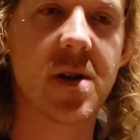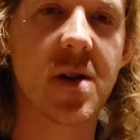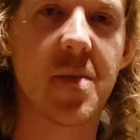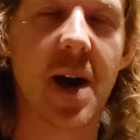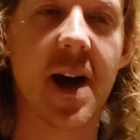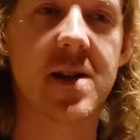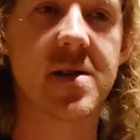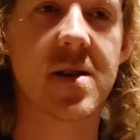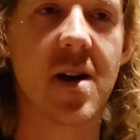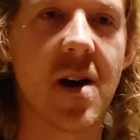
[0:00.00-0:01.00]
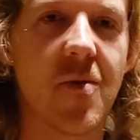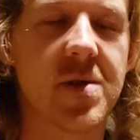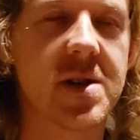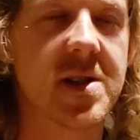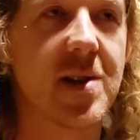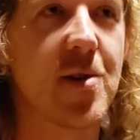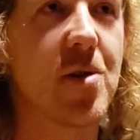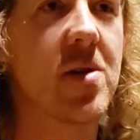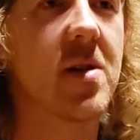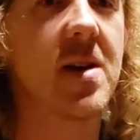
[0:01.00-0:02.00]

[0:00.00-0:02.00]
in the past is still